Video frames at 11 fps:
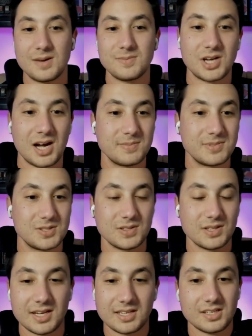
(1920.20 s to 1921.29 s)
jobs doing
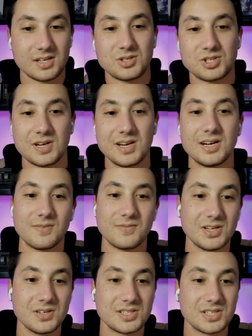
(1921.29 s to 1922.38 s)
like, street
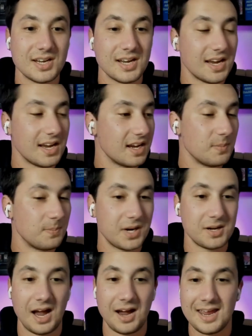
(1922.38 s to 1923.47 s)
interviews, but
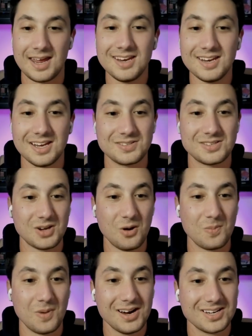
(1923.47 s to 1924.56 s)
I hated it so
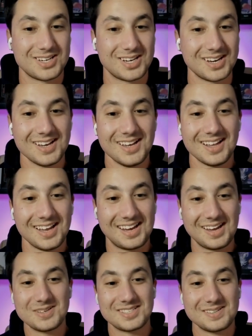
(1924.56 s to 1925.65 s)
much. Like it
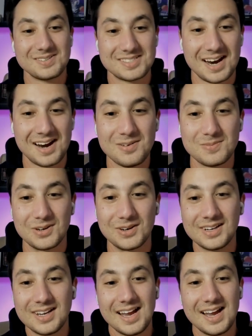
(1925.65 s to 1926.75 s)
was terrible.
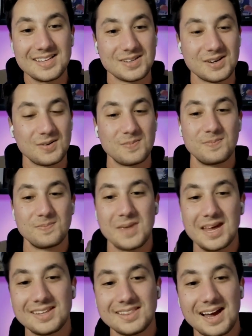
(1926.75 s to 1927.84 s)
And so
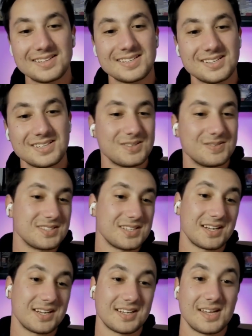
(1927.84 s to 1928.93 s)
making that decision was
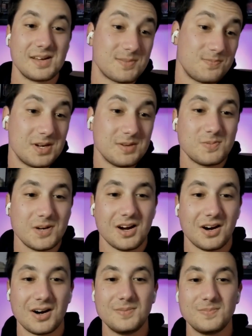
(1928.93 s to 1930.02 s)
like, it was pretty
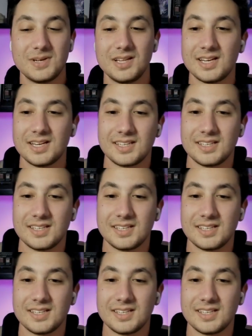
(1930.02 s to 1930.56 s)
hard, but like,